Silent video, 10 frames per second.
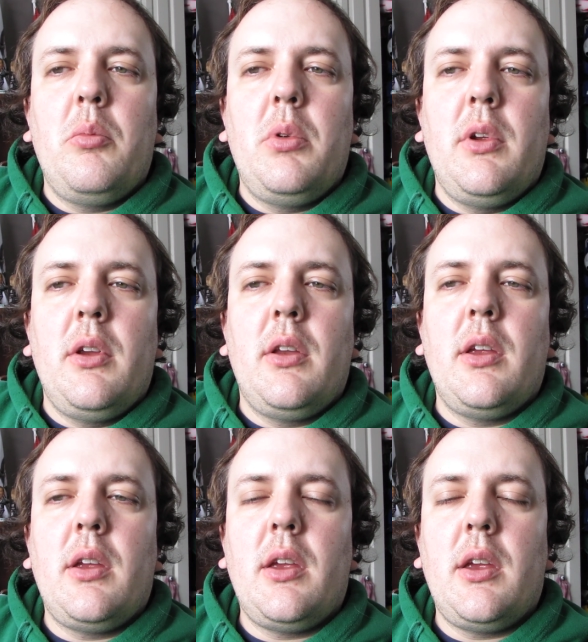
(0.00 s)
but
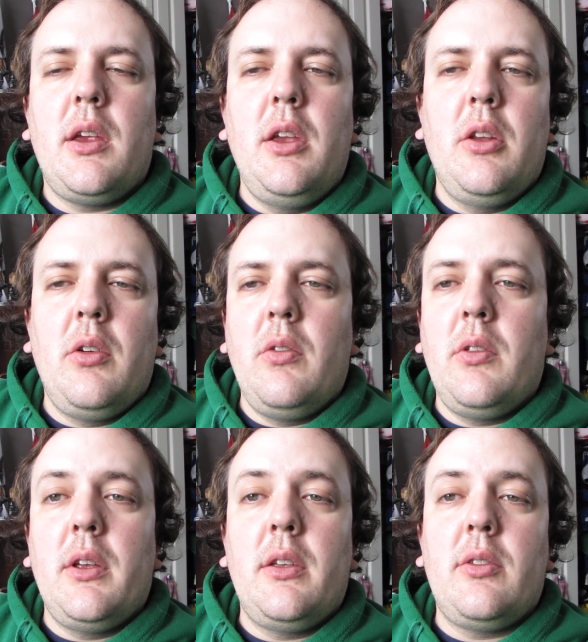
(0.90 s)
you know,
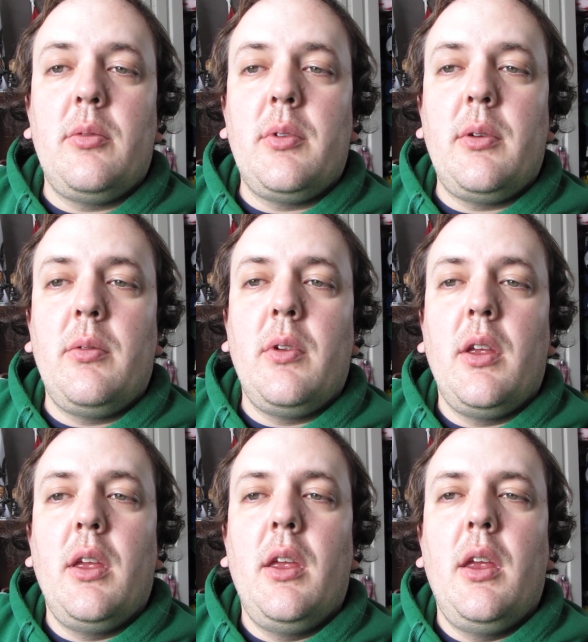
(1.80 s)
like sometimes
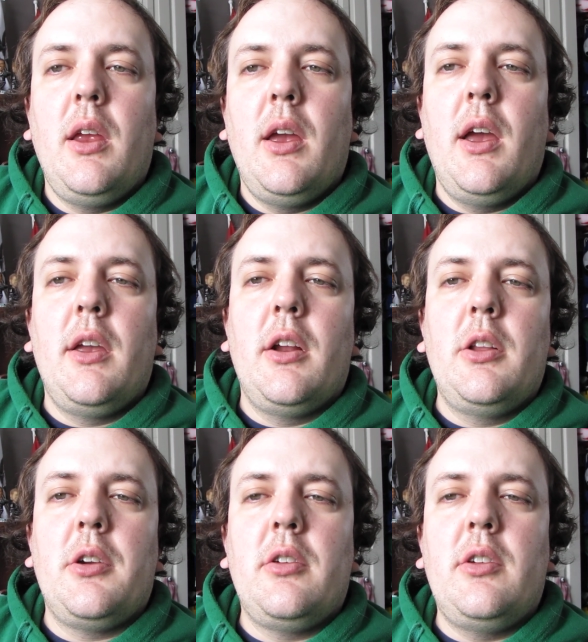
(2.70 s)
uh, I gotta
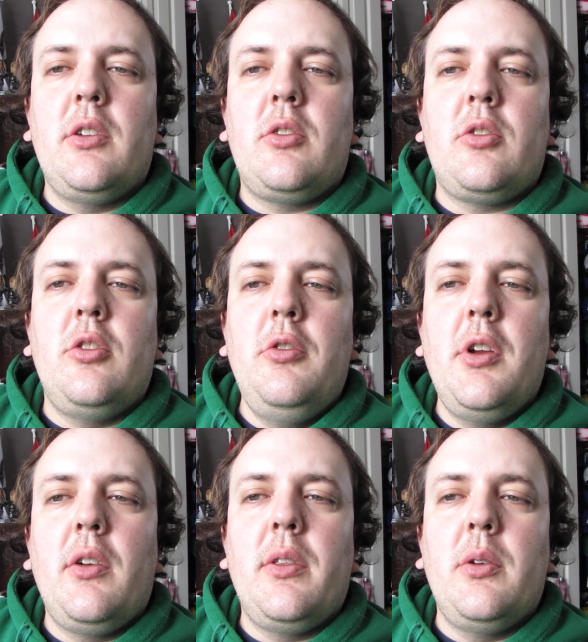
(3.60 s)
learn to just tune
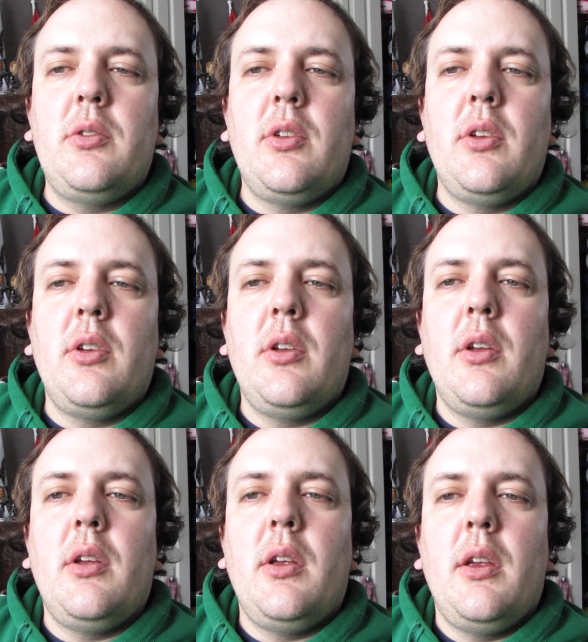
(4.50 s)
out those
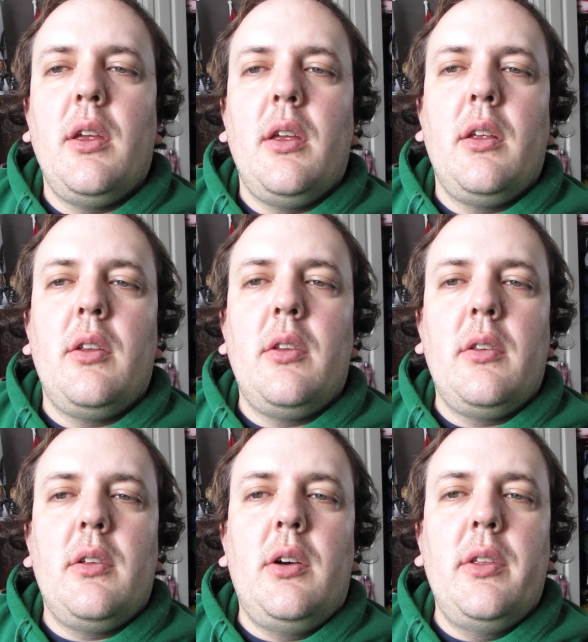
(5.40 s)

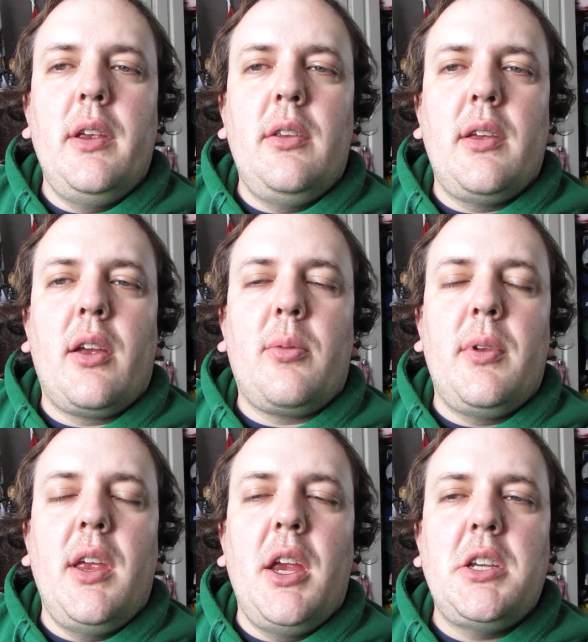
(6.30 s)
all these
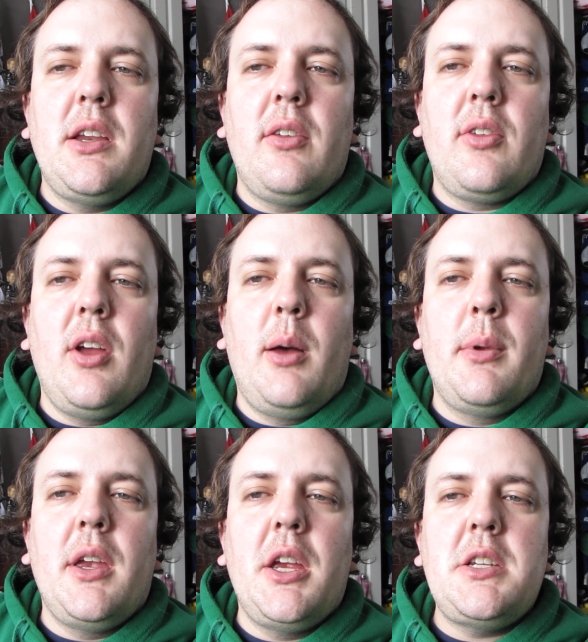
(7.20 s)
expectations,
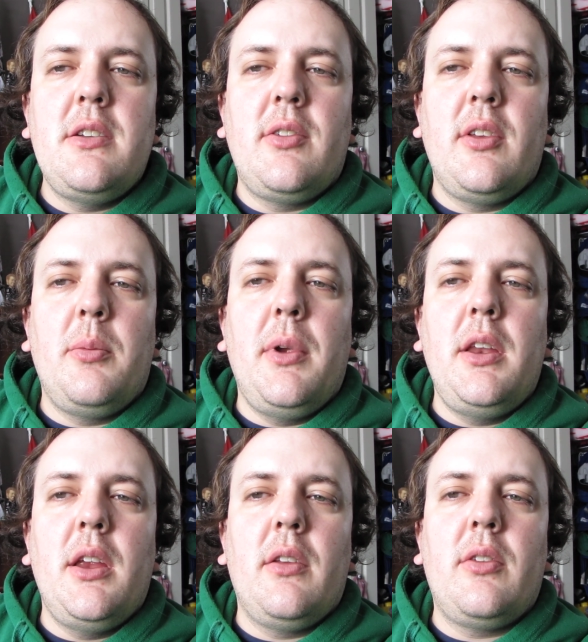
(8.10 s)
obligations, and
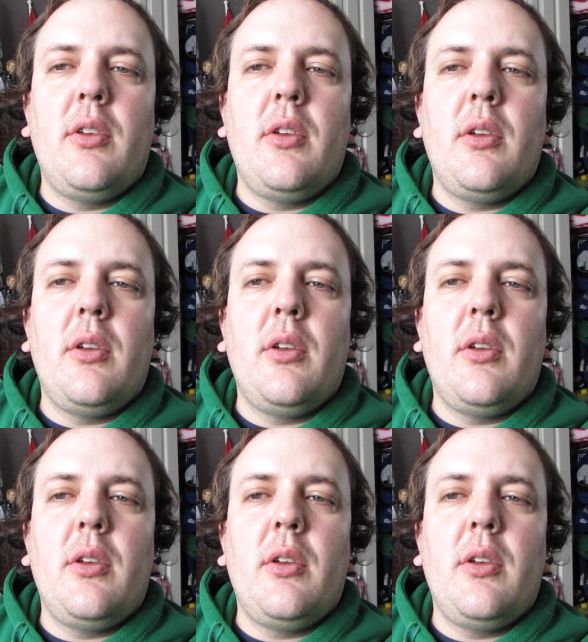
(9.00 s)
opinions